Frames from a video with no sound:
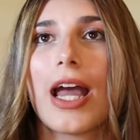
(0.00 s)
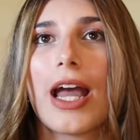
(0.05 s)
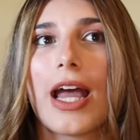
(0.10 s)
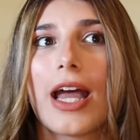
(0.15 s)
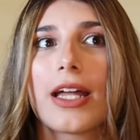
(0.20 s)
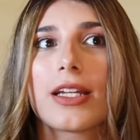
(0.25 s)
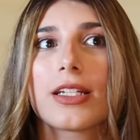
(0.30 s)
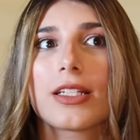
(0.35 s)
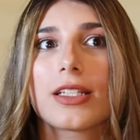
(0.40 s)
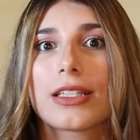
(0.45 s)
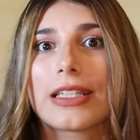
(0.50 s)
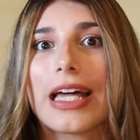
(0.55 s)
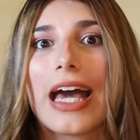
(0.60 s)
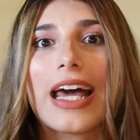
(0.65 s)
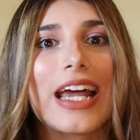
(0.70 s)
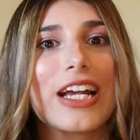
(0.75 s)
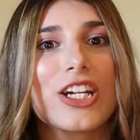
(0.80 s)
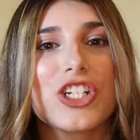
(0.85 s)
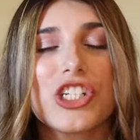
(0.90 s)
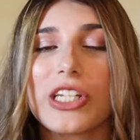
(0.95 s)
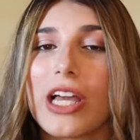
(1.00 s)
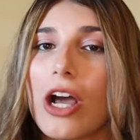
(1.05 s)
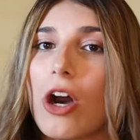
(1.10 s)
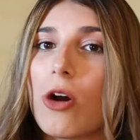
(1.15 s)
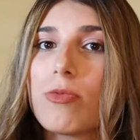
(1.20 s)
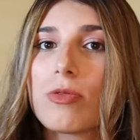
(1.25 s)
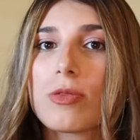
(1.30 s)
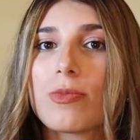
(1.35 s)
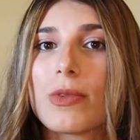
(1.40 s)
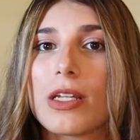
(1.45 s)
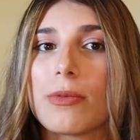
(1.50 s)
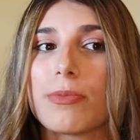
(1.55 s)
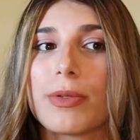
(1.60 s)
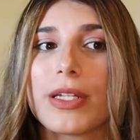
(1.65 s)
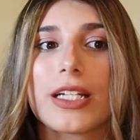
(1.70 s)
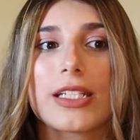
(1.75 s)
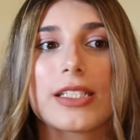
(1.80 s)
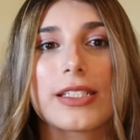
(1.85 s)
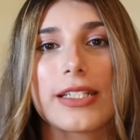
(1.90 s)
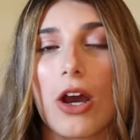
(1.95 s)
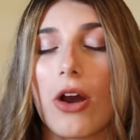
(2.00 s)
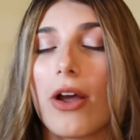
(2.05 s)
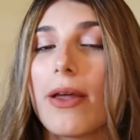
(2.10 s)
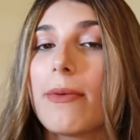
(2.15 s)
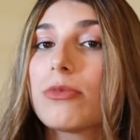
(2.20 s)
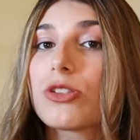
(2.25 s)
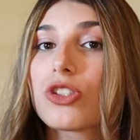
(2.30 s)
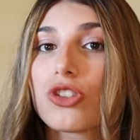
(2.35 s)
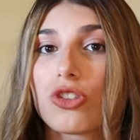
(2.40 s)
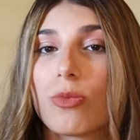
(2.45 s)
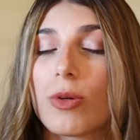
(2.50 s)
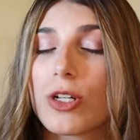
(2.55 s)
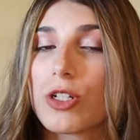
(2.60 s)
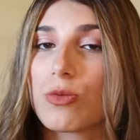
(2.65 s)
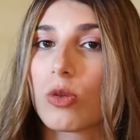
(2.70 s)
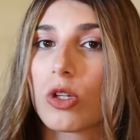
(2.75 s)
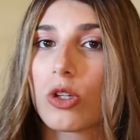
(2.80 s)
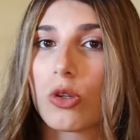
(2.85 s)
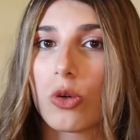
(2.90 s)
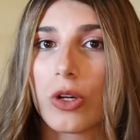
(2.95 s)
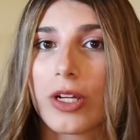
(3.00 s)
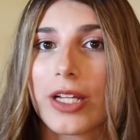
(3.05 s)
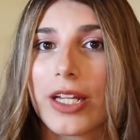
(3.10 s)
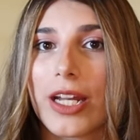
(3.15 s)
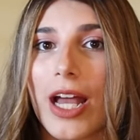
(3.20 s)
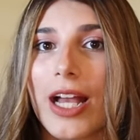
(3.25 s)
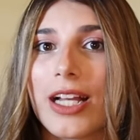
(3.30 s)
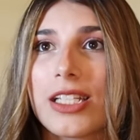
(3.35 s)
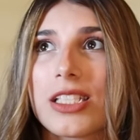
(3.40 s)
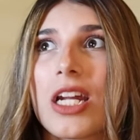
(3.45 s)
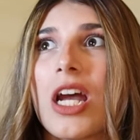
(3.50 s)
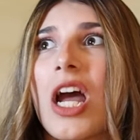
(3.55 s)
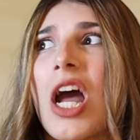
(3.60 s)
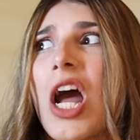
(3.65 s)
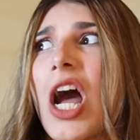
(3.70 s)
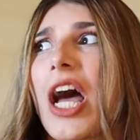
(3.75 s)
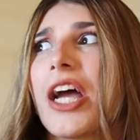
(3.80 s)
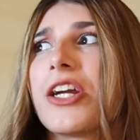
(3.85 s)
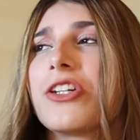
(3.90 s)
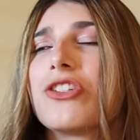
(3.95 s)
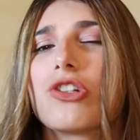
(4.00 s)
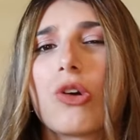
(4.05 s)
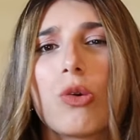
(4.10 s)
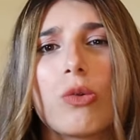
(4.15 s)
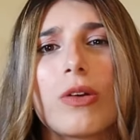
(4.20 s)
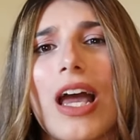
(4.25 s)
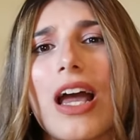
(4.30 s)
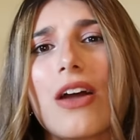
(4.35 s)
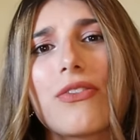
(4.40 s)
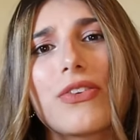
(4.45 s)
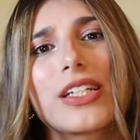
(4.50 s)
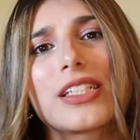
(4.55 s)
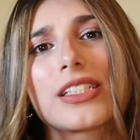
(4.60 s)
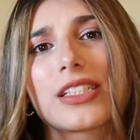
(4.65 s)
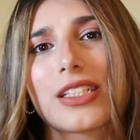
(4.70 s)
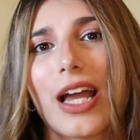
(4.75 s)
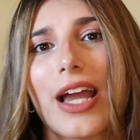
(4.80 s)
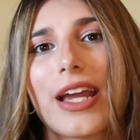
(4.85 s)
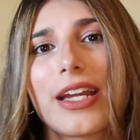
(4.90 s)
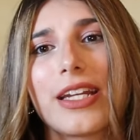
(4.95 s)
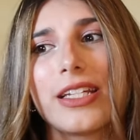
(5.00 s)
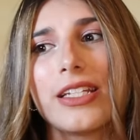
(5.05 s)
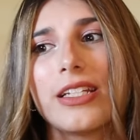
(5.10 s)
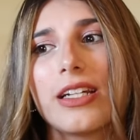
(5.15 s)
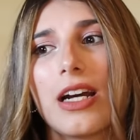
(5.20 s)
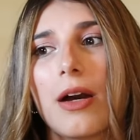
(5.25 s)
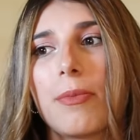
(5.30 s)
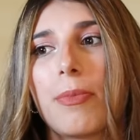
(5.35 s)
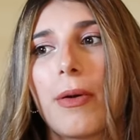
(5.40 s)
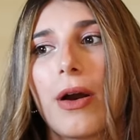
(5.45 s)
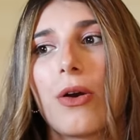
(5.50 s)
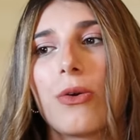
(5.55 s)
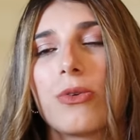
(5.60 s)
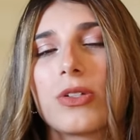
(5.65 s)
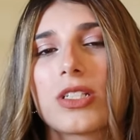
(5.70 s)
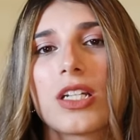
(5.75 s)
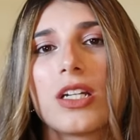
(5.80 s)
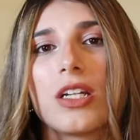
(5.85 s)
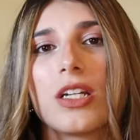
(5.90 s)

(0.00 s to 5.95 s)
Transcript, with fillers: And that actually helped me because now I'm so much more organized. I don't have anxiety about